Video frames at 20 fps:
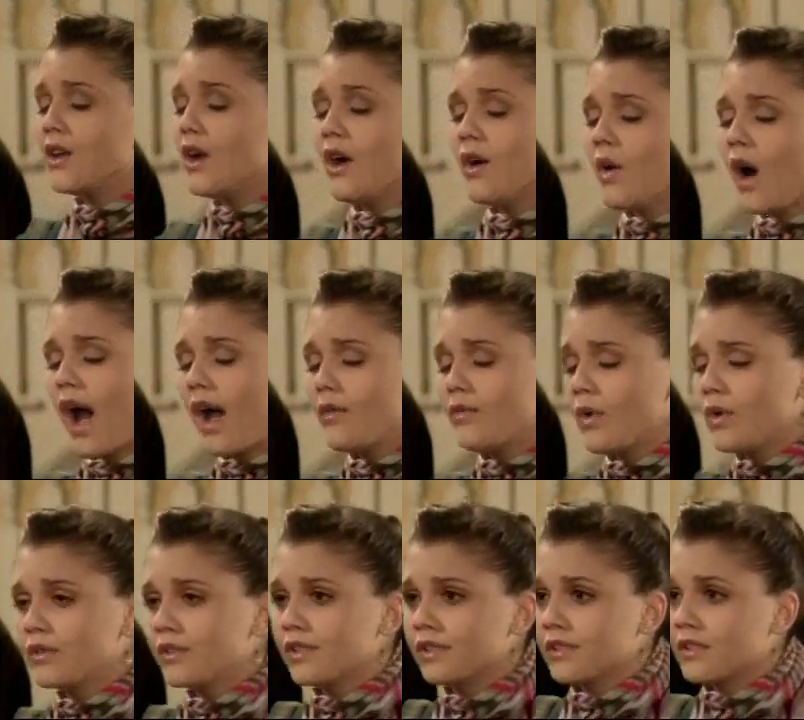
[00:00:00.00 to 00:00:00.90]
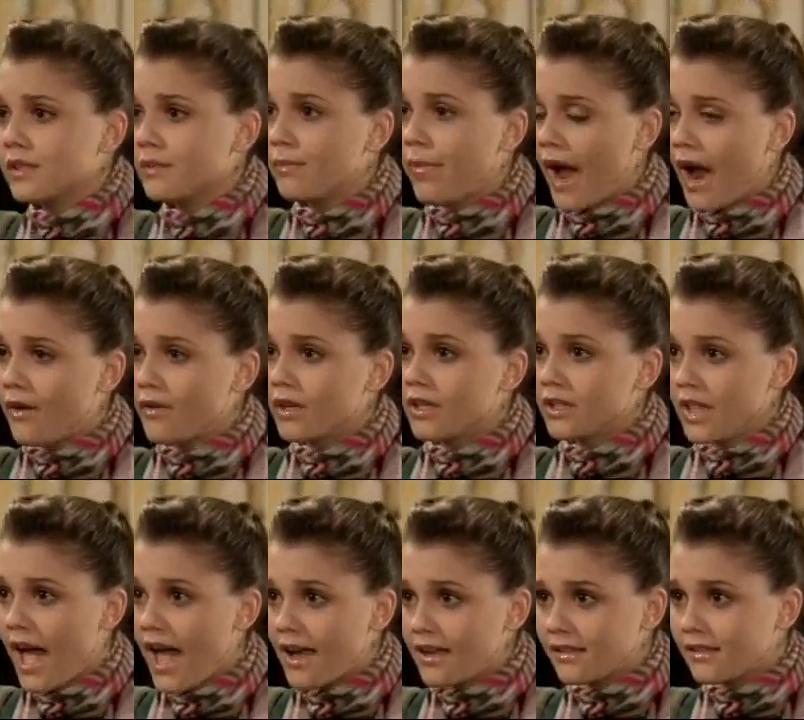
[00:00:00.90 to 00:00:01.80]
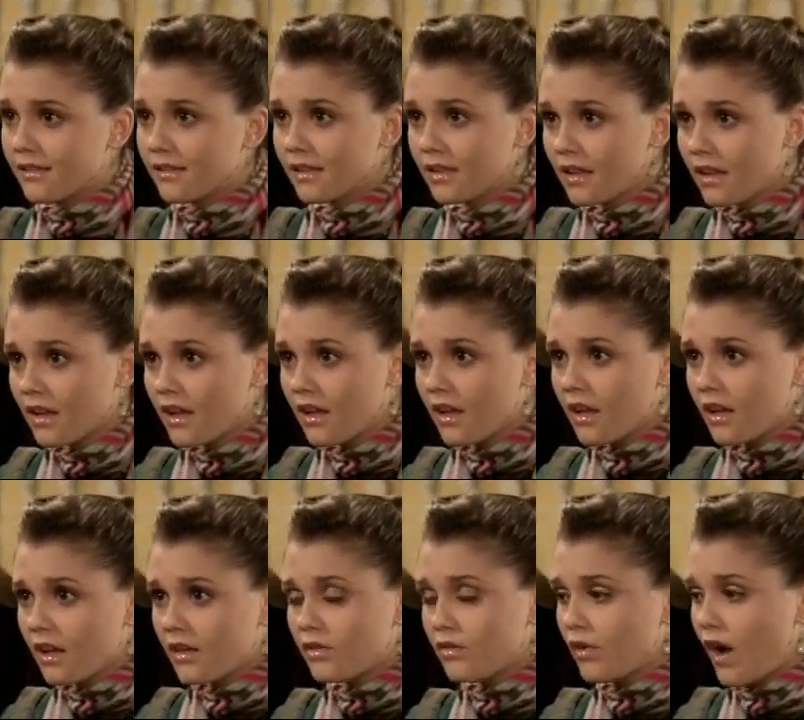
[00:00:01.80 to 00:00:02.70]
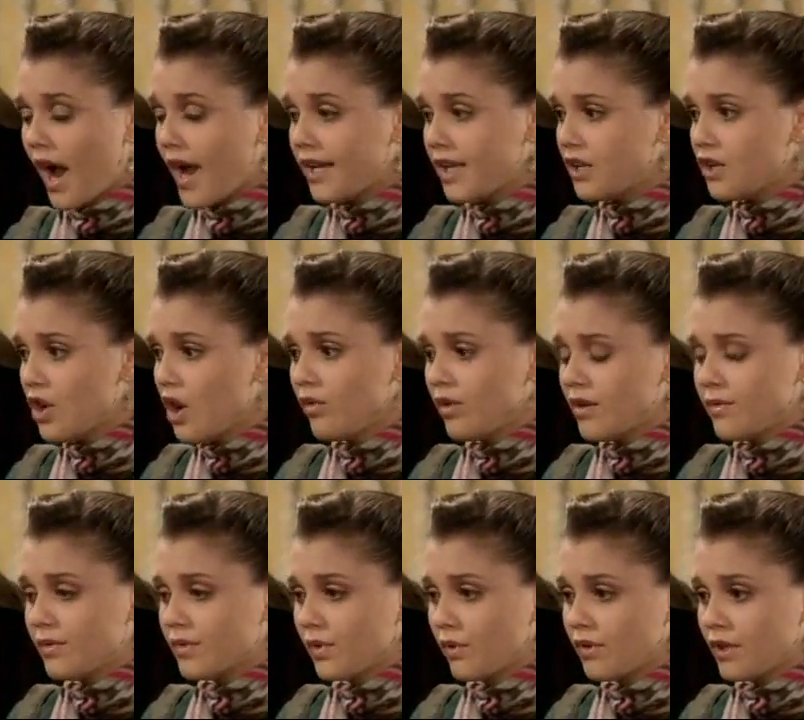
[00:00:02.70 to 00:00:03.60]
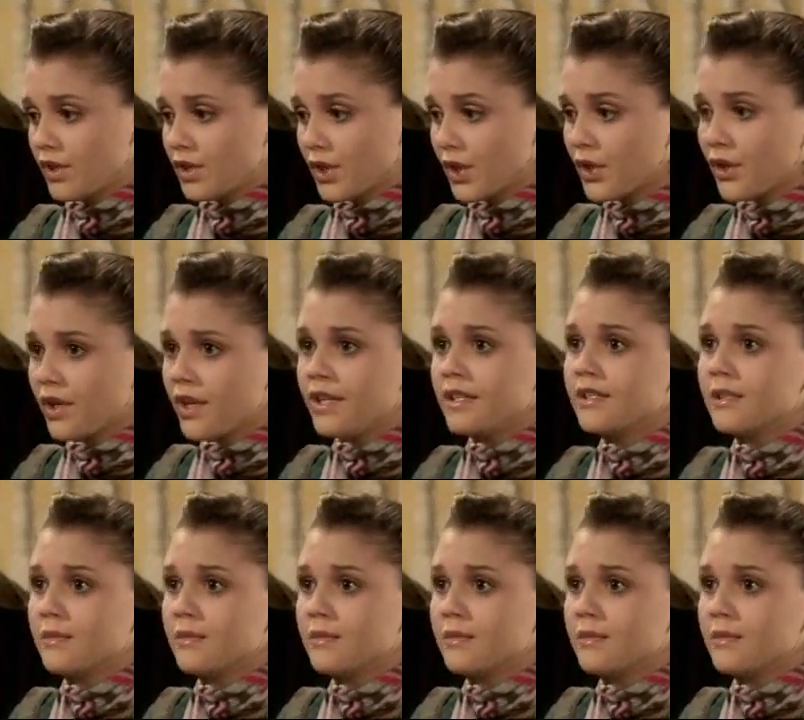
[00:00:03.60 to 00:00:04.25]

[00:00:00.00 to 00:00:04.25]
No, I wrote to Byron Glass, who I didn't know he was going to turn